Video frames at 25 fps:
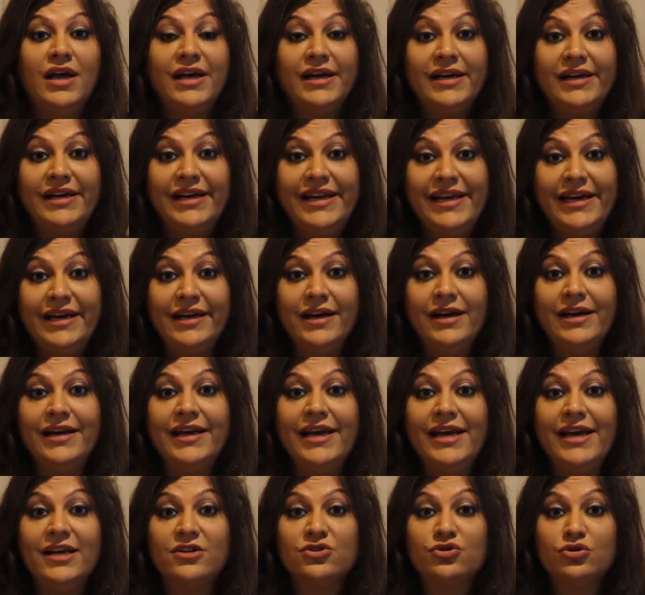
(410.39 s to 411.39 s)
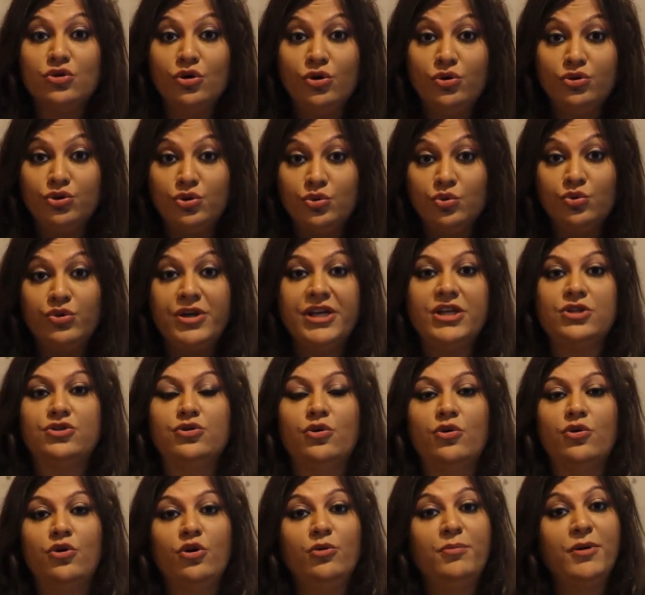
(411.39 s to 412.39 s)
Legal case to duri
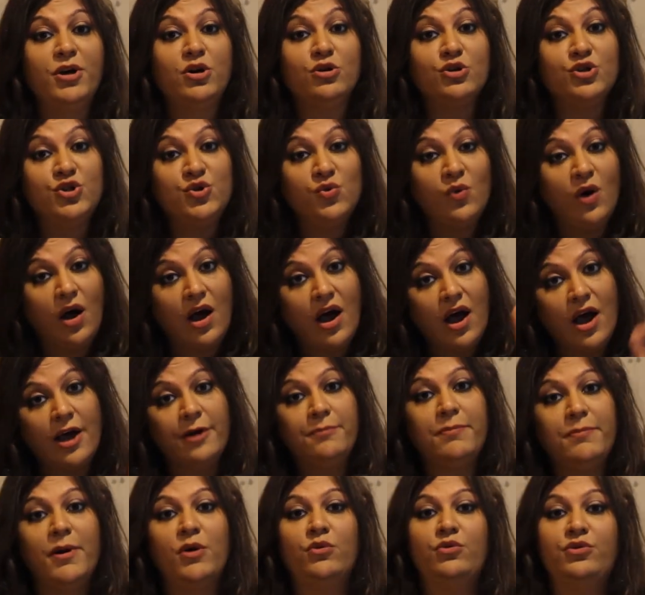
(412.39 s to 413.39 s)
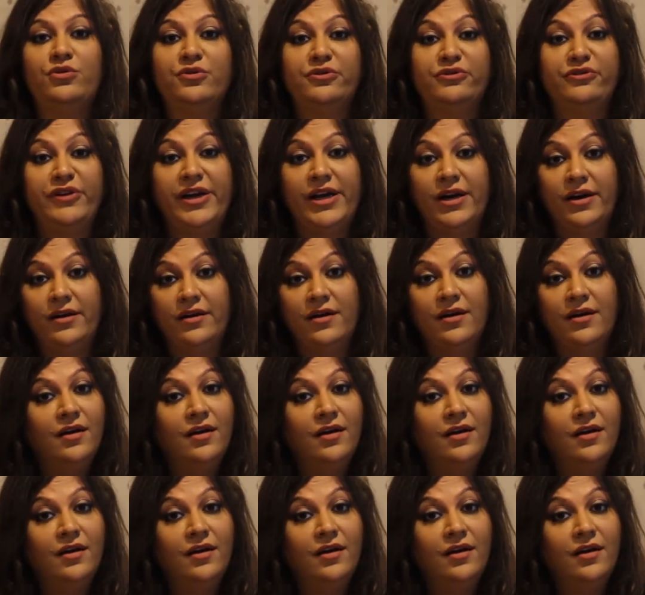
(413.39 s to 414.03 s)
chhodo because you are bound to fail.